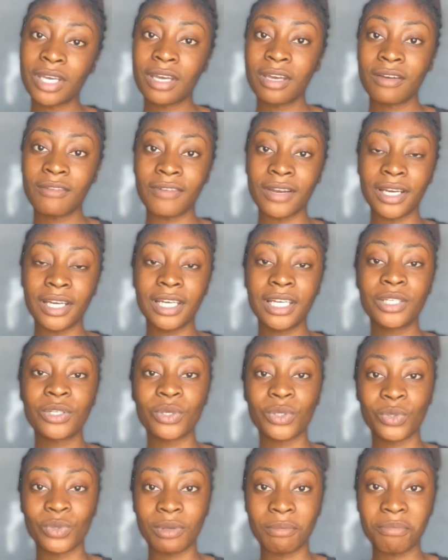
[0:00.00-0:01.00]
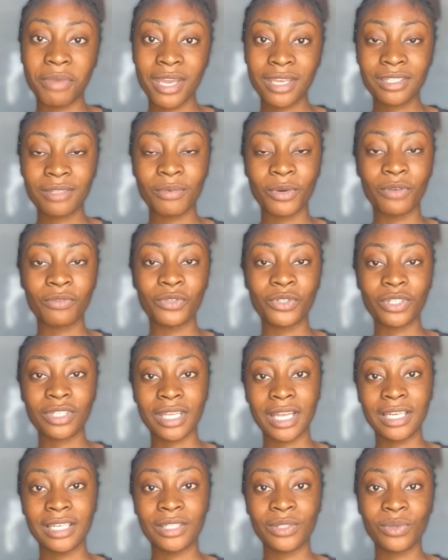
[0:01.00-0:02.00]
primarily turn to a paste, or if you just
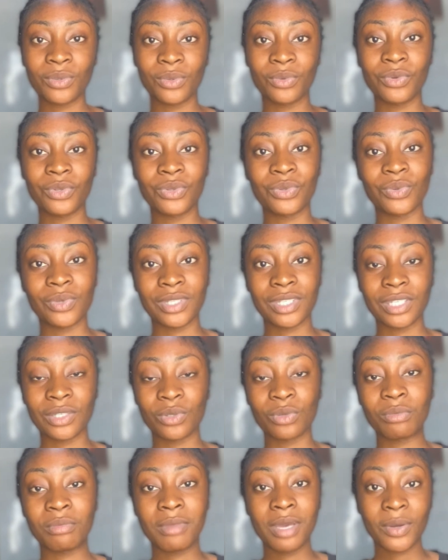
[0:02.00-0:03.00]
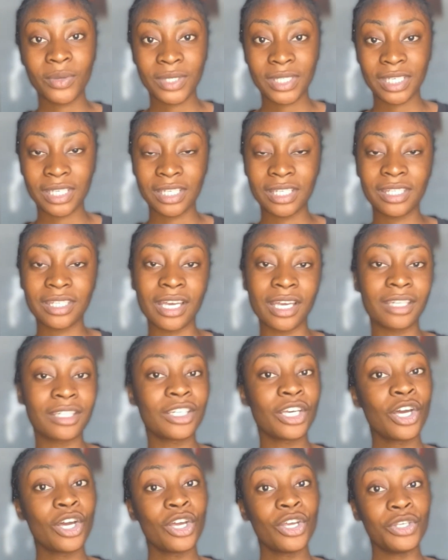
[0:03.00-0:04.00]
add little oil to it, it will melt in it and
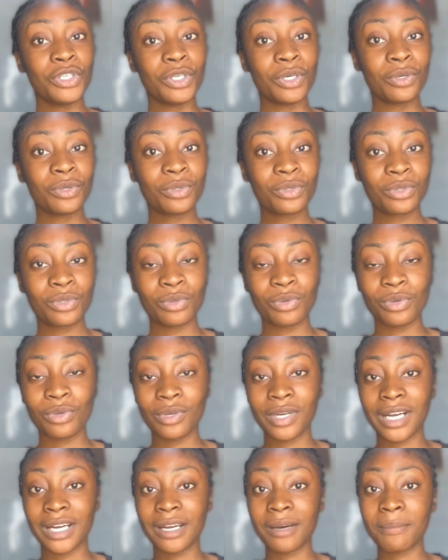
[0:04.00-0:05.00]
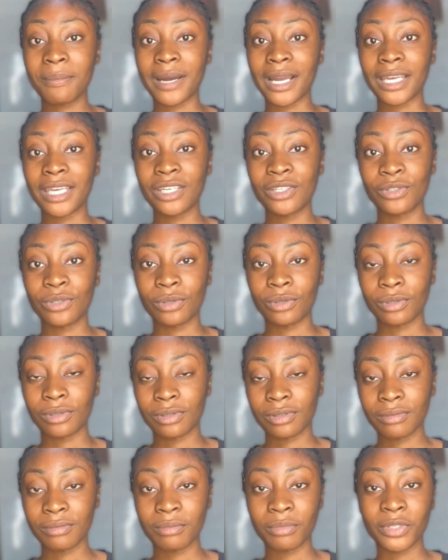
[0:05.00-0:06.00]
you're good to go. You can now package your
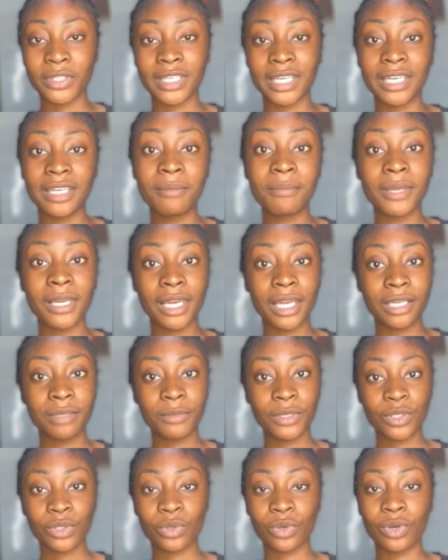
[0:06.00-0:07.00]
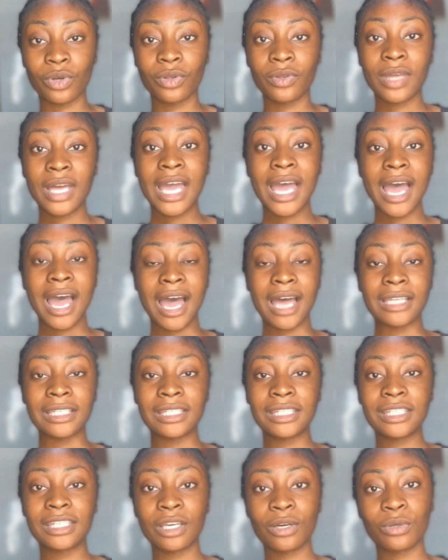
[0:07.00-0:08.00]
butt and hip enlargement oil and
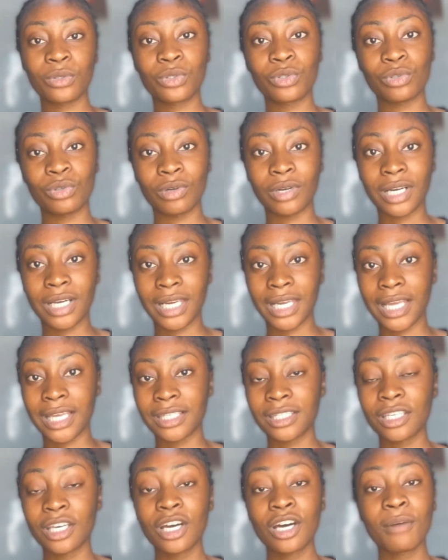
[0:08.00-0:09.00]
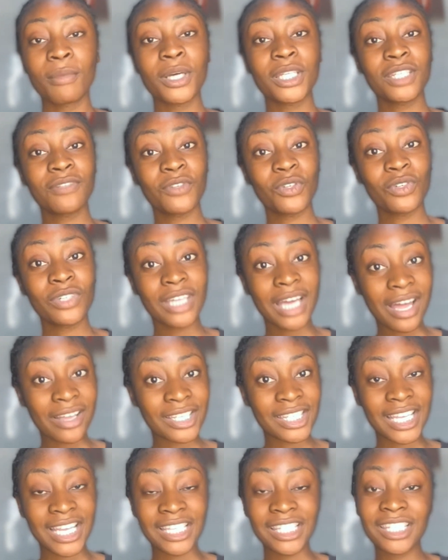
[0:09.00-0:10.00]
sell to your clients. But if you doubt
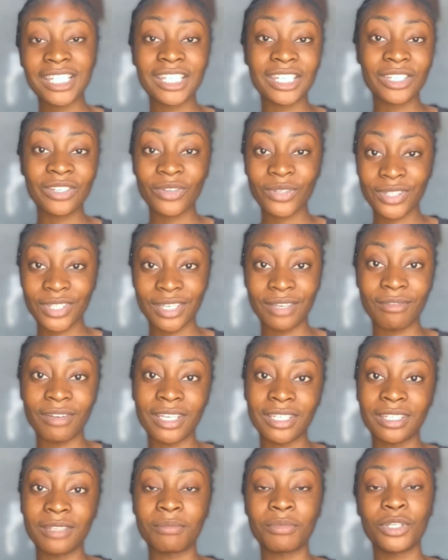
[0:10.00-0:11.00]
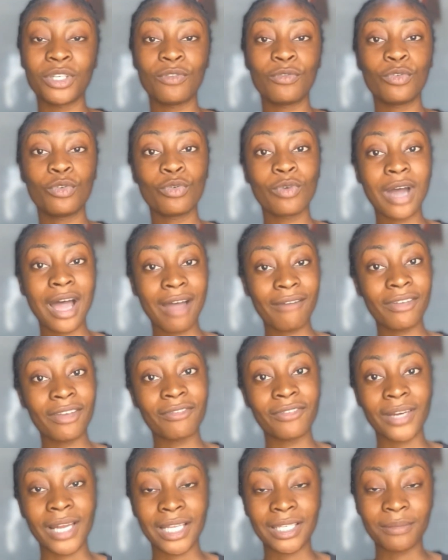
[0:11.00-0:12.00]
that this is not a recipe, if you have a
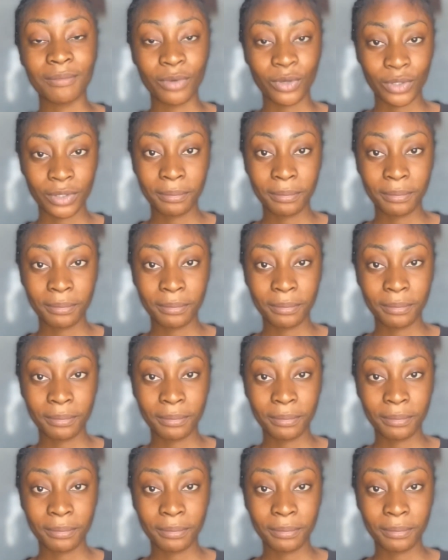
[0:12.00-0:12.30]
flat butt,